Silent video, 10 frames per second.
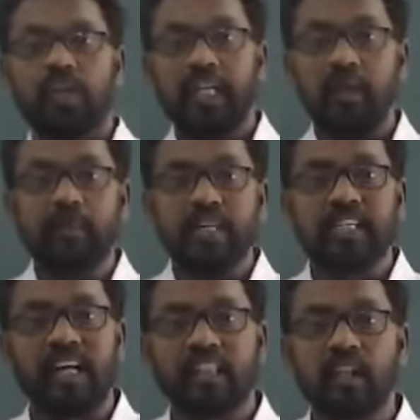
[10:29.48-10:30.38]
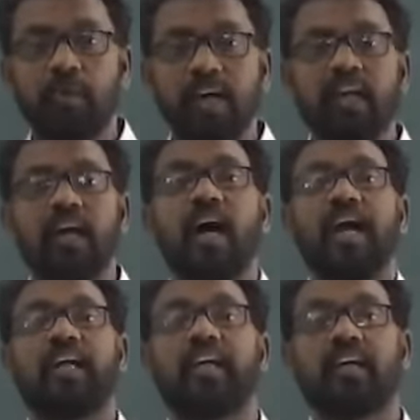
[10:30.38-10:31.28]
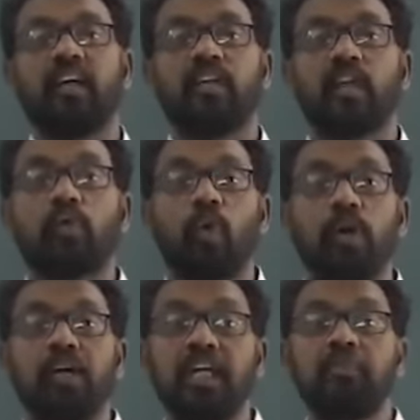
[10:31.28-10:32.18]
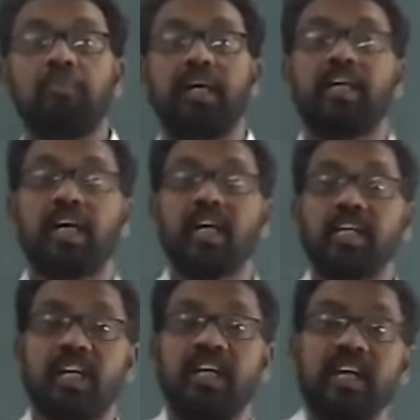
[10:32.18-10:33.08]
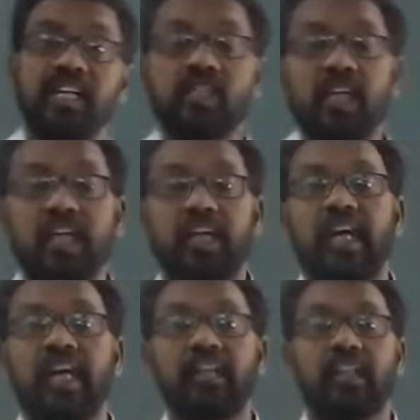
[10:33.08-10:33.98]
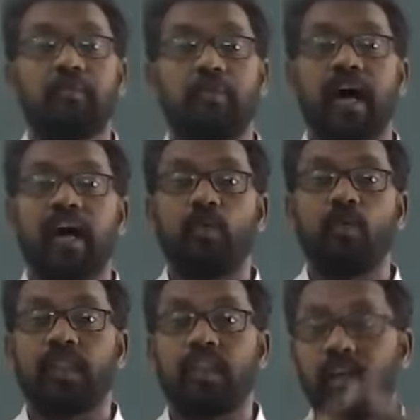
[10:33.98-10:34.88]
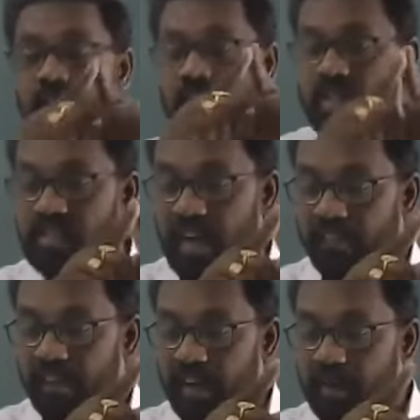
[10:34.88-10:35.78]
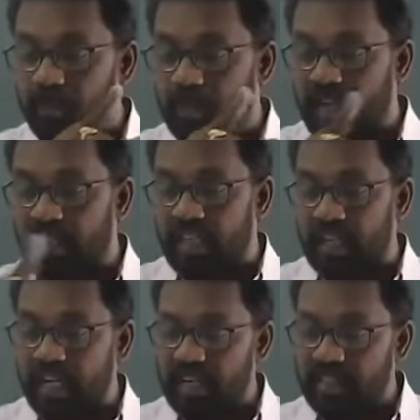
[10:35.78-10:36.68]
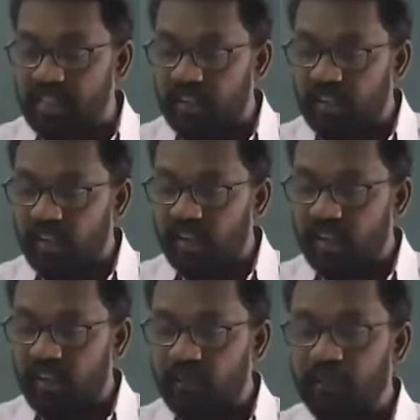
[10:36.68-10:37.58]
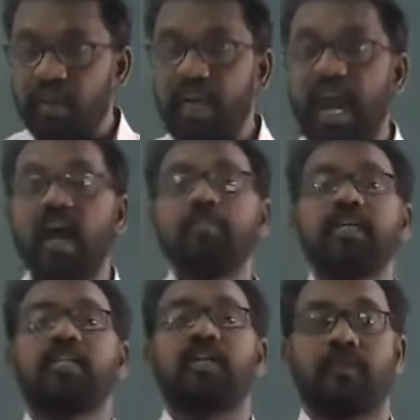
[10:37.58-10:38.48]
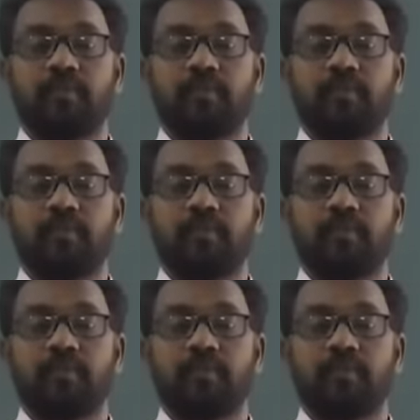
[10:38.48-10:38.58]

Deep is nothing but height. The 20 meters is digging the mud with the 7 meters diameter.